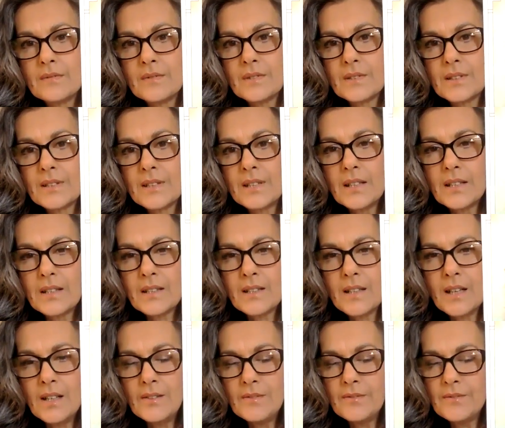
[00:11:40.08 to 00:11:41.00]
It's like
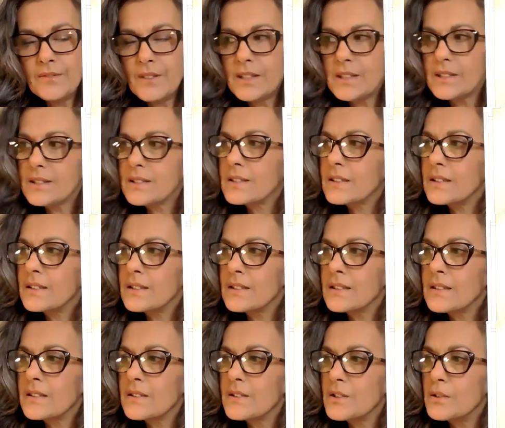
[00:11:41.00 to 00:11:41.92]
conflict
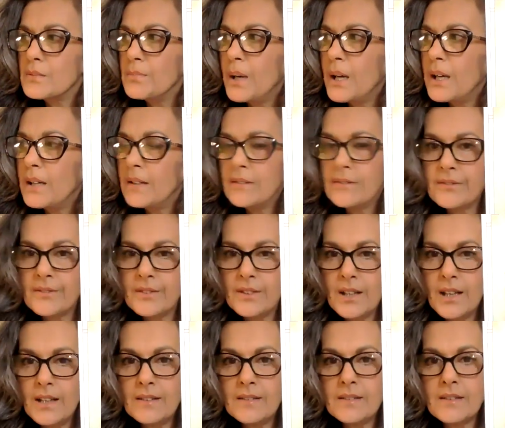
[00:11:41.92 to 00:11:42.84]
is such a
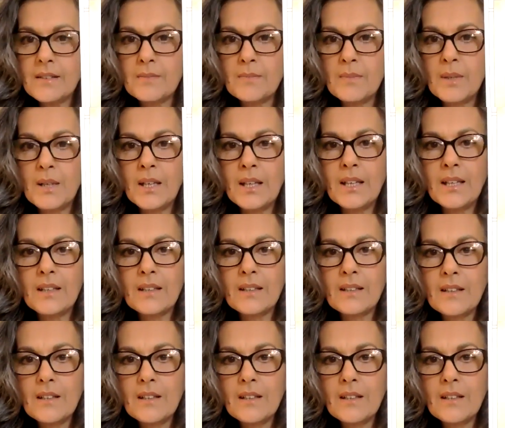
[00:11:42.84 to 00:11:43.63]
powerful alchemy.